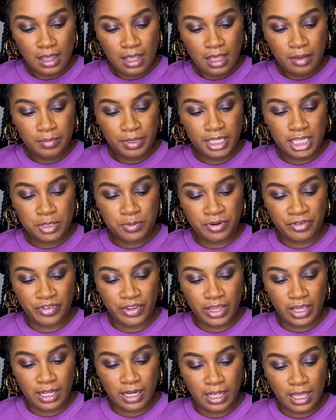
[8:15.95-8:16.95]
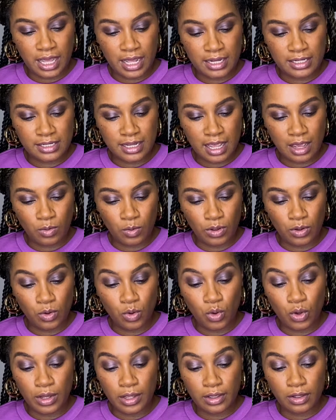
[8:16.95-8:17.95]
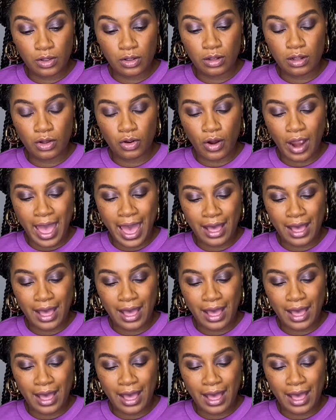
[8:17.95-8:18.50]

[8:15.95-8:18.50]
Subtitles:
Please prevent any contact with oil or